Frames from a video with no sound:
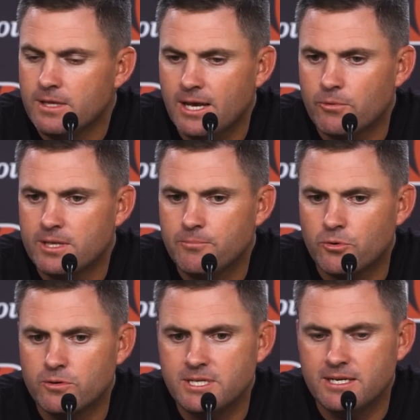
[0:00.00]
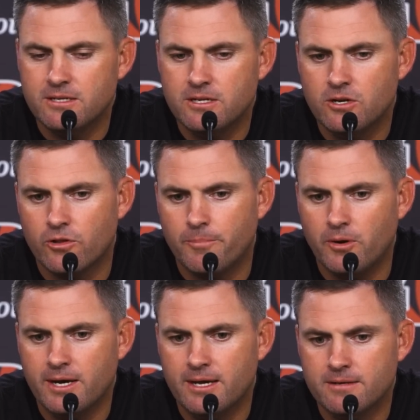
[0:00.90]
Yeah, we'll keep rotating. You know, the
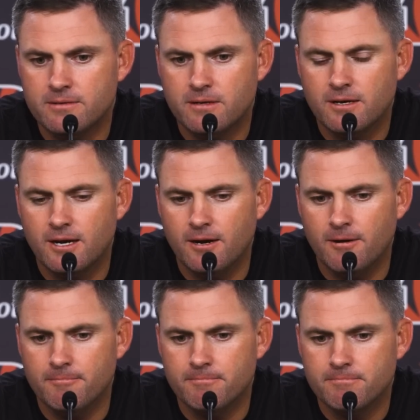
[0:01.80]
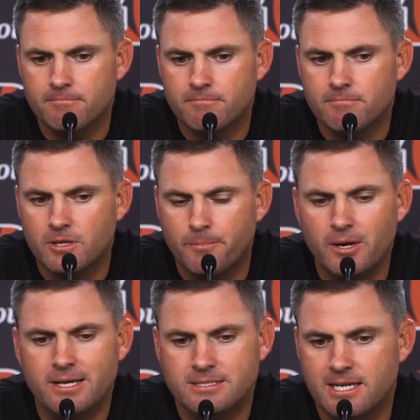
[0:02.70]
plan
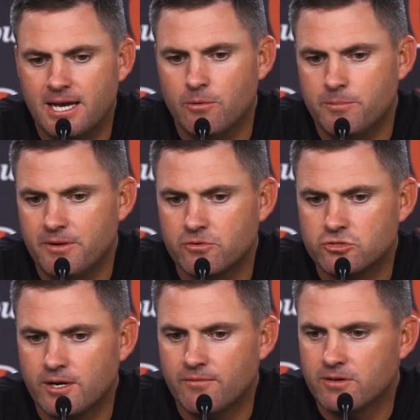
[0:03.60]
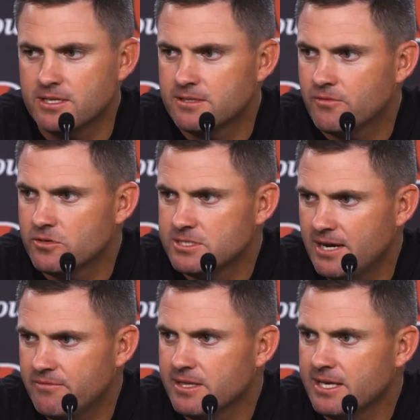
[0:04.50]
today would be for Trevor to get the first
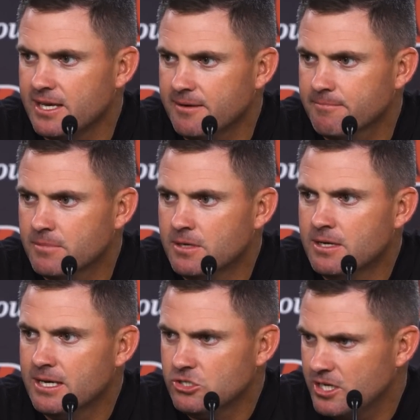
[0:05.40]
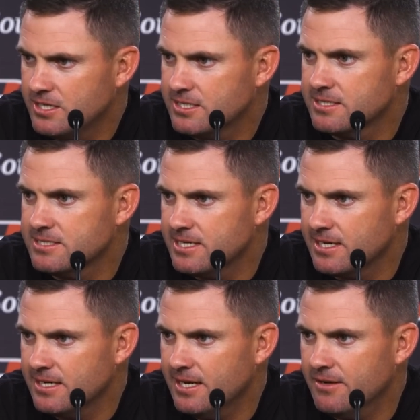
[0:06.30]
half in the game, Jake to get the
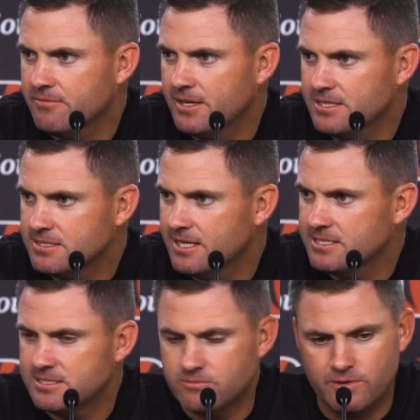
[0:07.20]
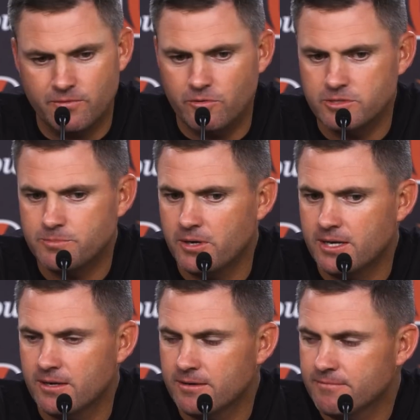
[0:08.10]
second half. That's we've always
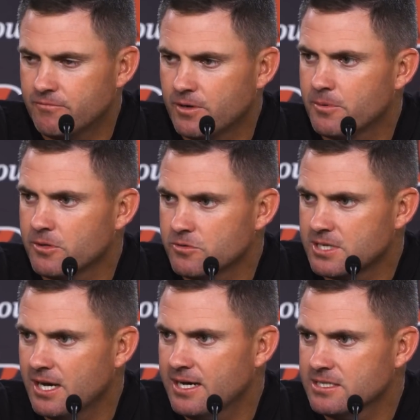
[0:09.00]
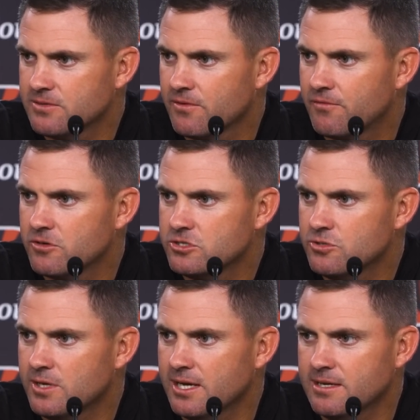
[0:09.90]
planned on flipping those guys over the first
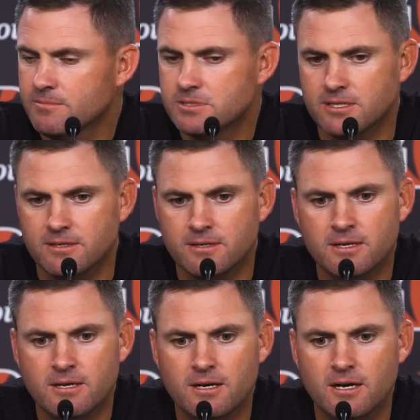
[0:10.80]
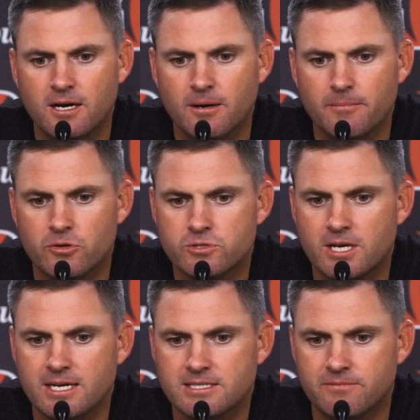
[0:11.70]
two games, and those
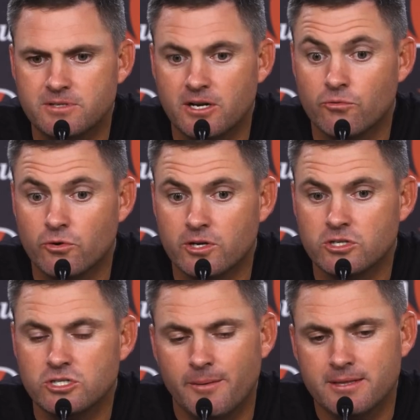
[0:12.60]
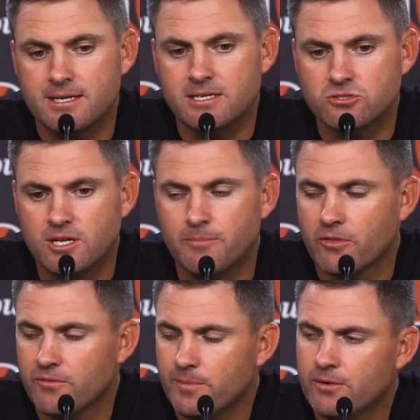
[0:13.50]
guys have done a really good job. I thought yesterday
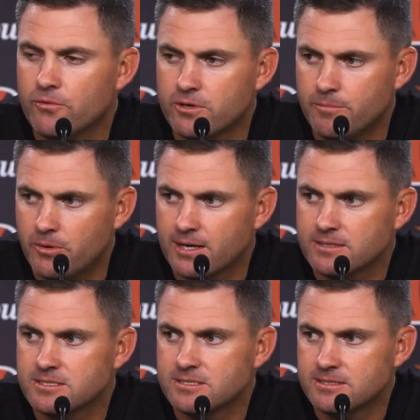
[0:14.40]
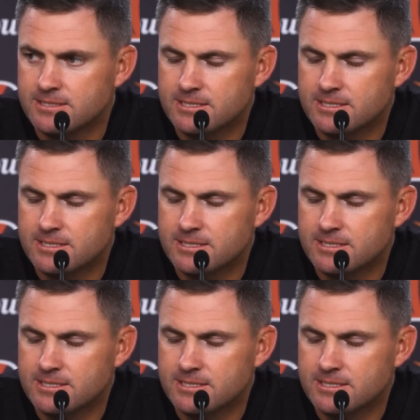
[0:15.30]
both of them had a really good practice.